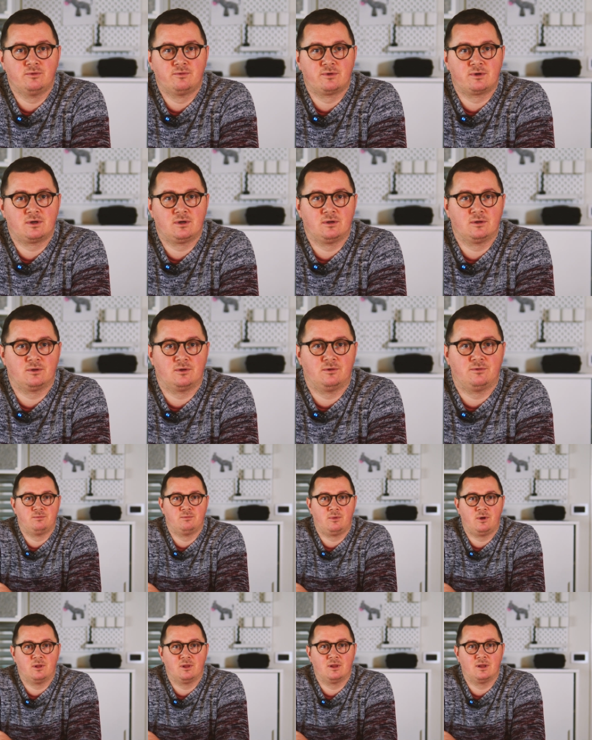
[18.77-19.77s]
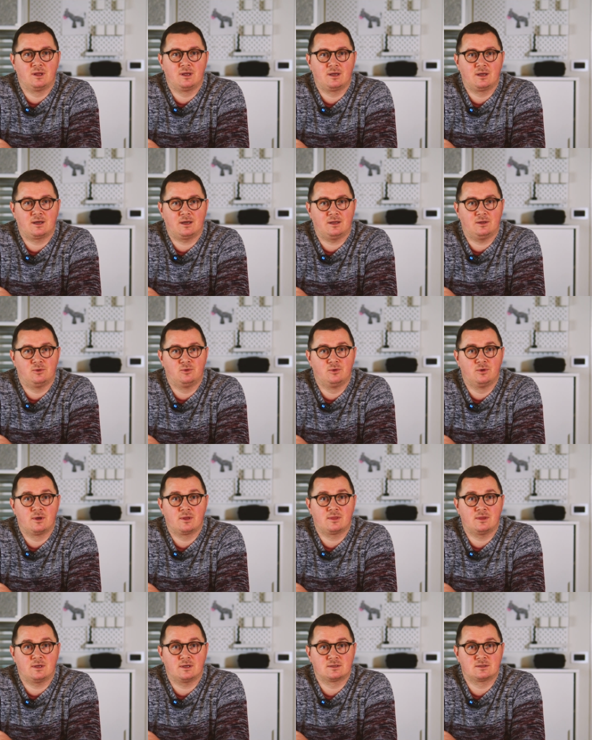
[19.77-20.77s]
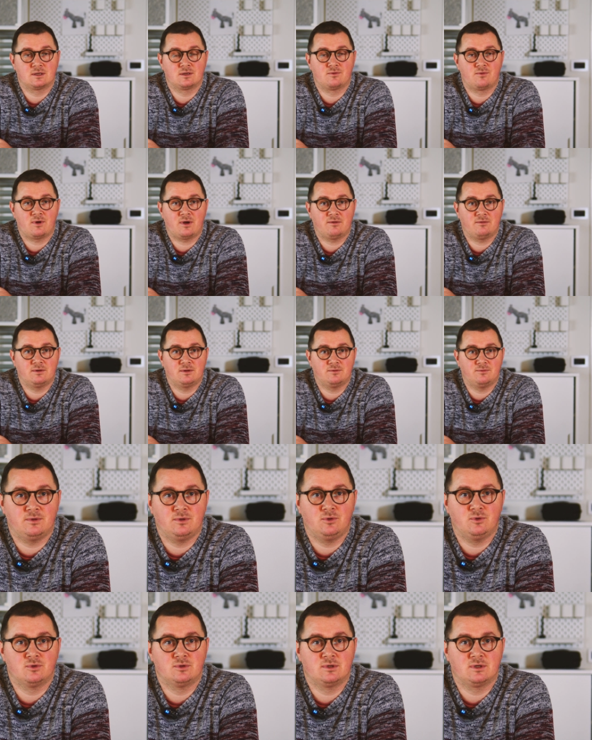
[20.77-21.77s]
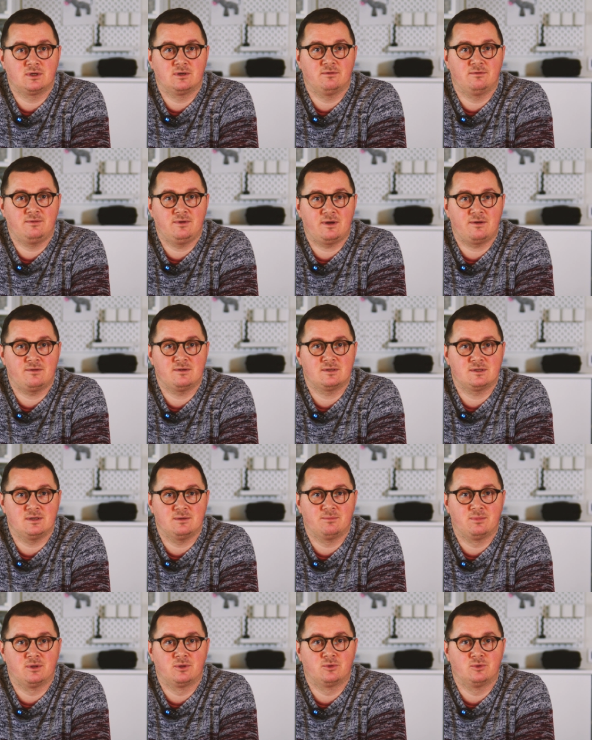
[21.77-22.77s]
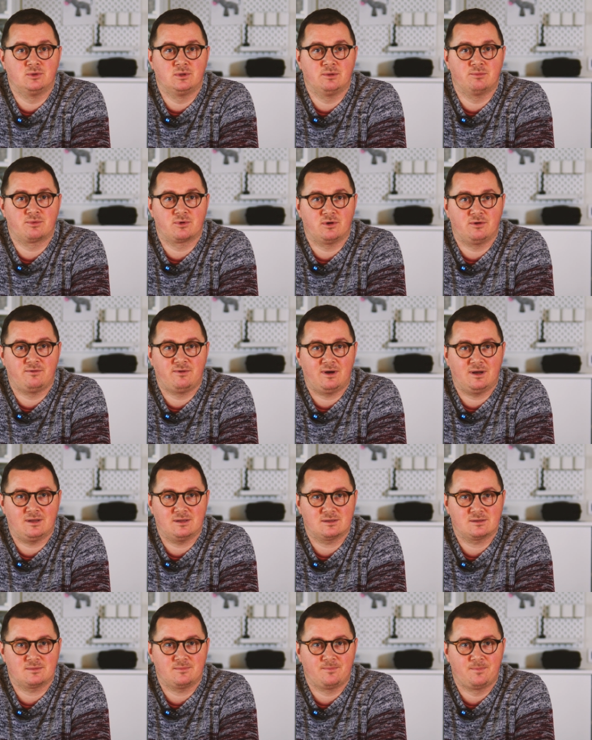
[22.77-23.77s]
world of modeling and doing things in Revit with using a very simple 2D profiles.